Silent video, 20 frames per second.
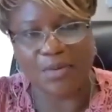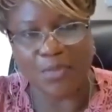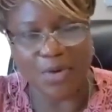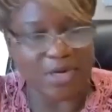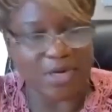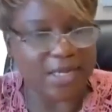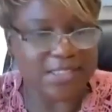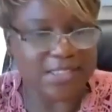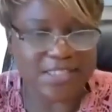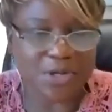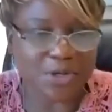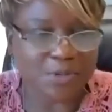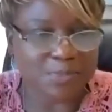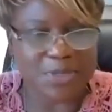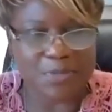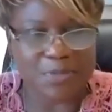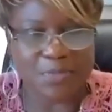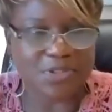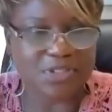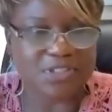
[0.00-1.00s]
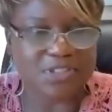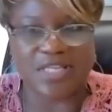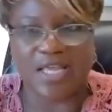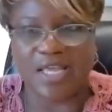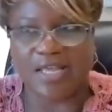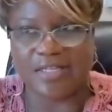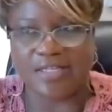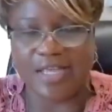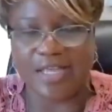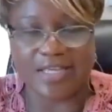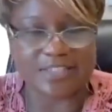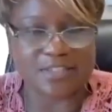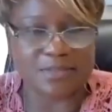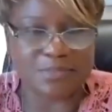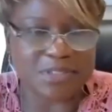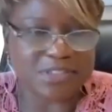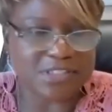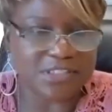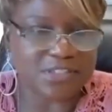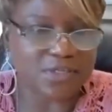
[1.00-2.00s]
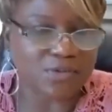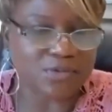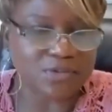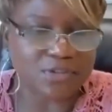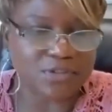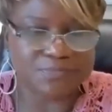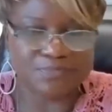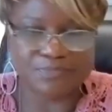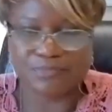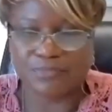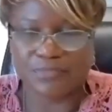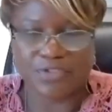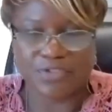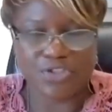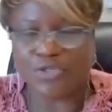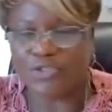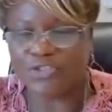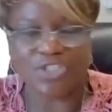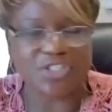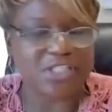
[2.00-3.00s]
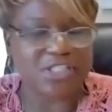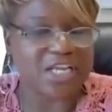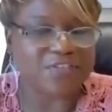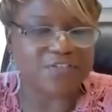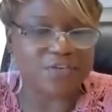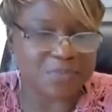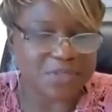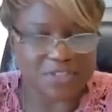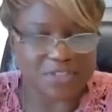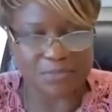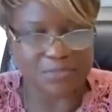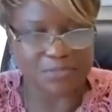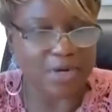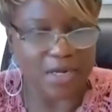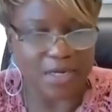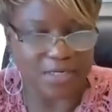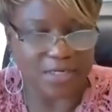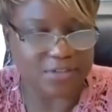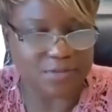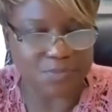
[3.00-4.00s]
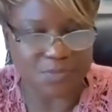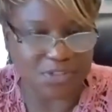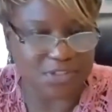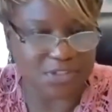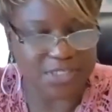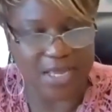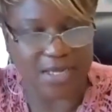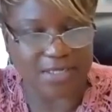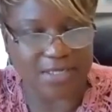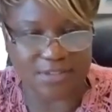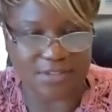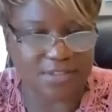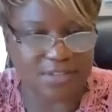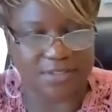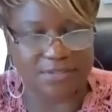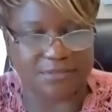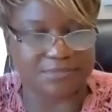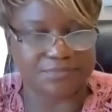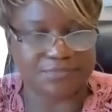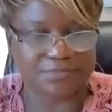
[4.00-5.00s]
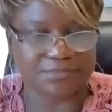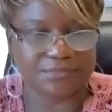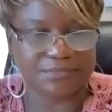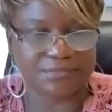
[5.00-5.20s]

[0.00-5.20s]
What I tell people is that as a business owner, you should never be surprised when taxes come.